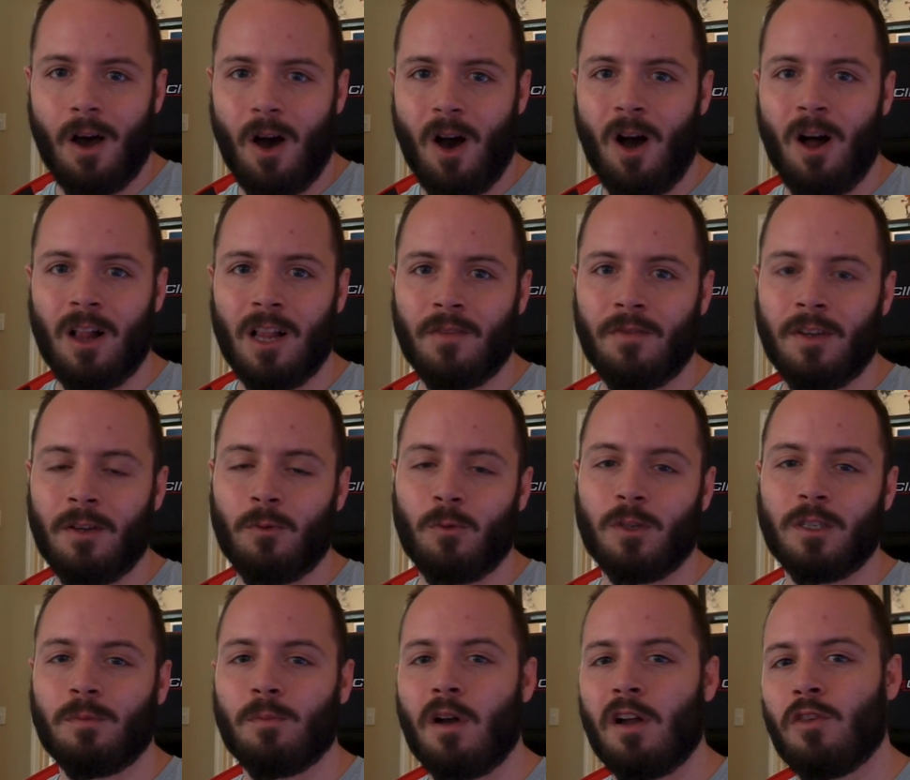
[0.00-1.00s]
all of it
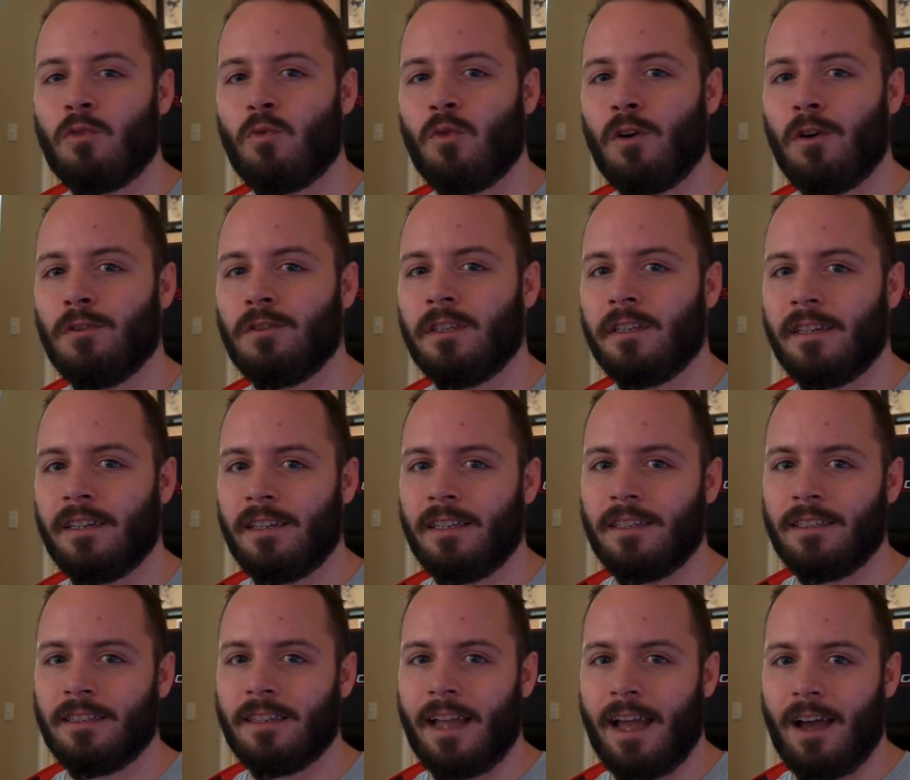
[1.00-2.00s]
was much worse than it
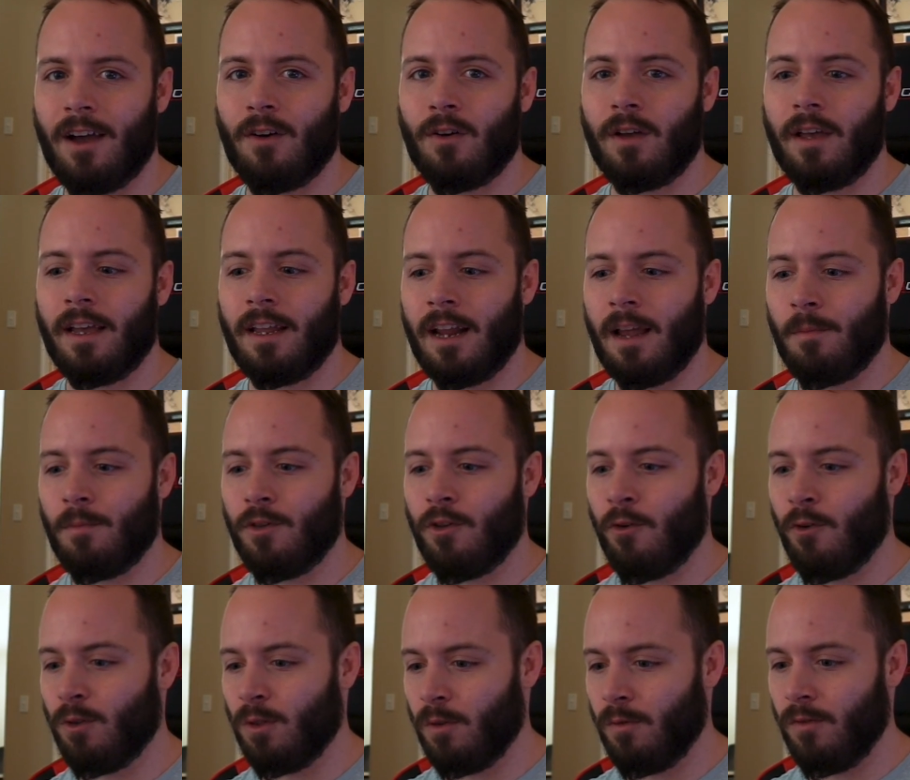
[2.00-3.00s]
is now, and I'm
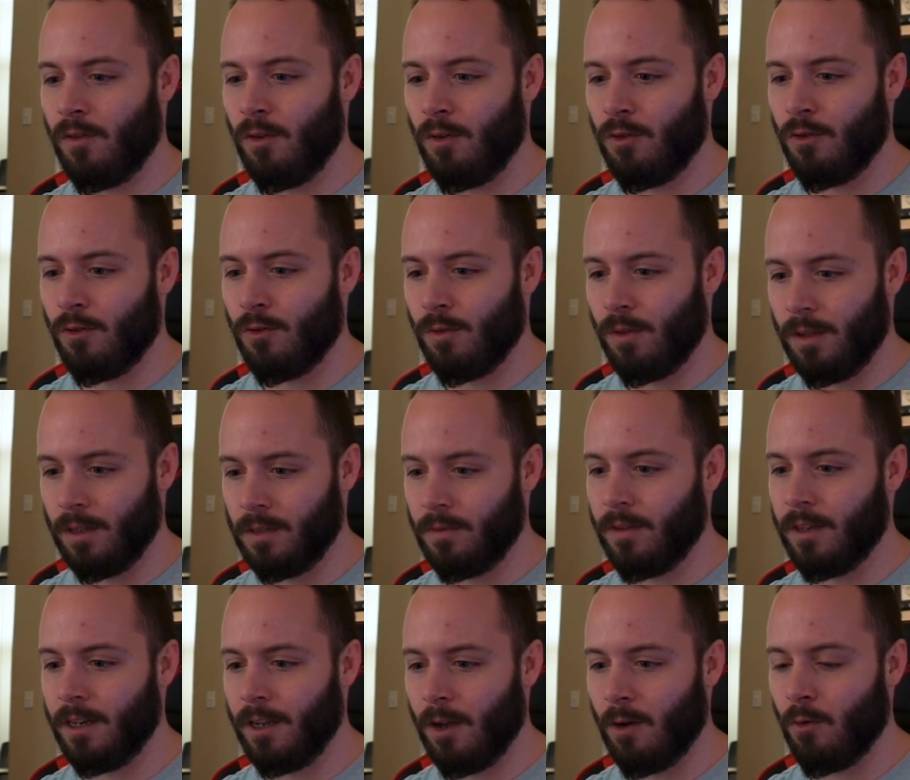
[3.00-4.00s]
sure in the future this
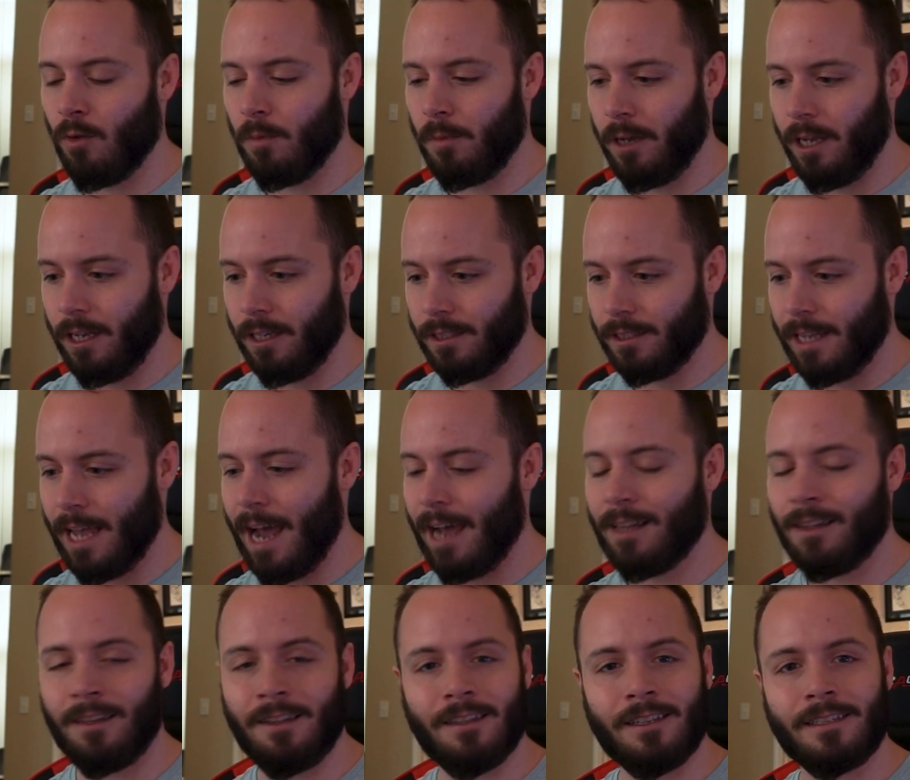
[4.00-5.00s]
video will be
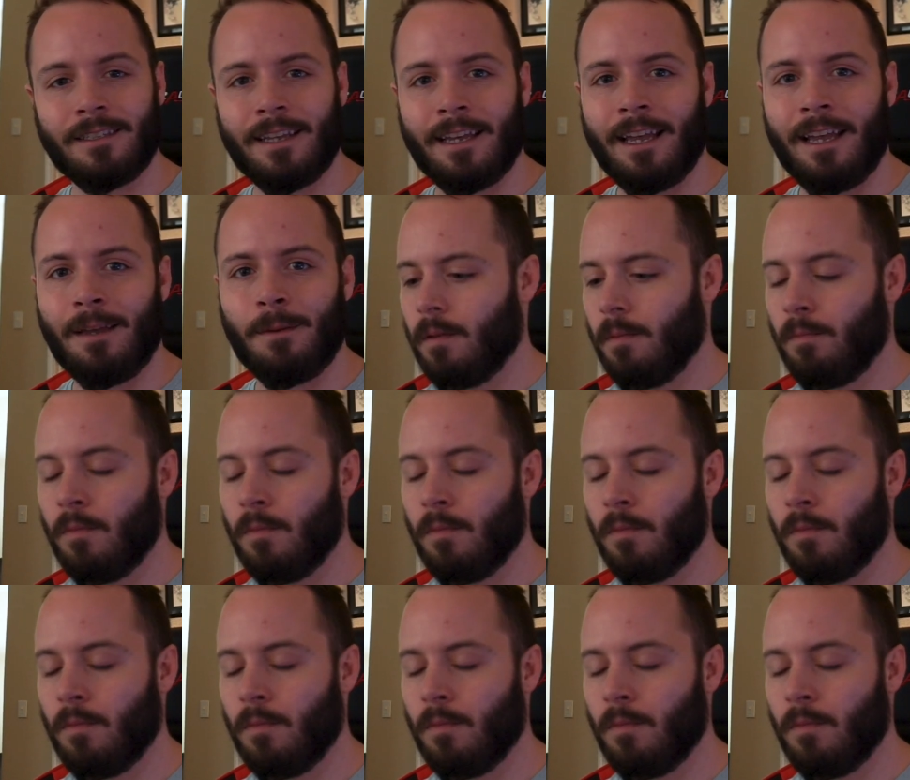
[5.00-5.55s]
exactly the same.